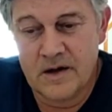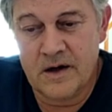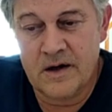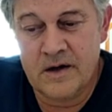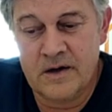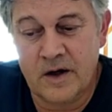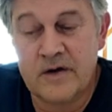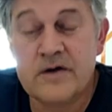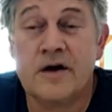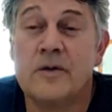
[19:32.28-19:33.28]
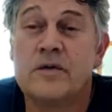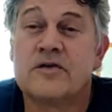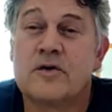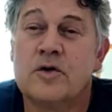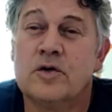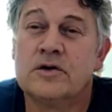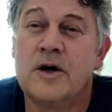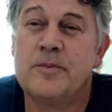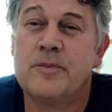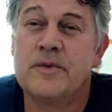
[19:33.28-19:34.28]
And oh yeah, I wasn't called
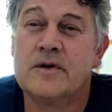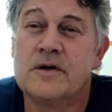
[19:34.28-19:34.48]
up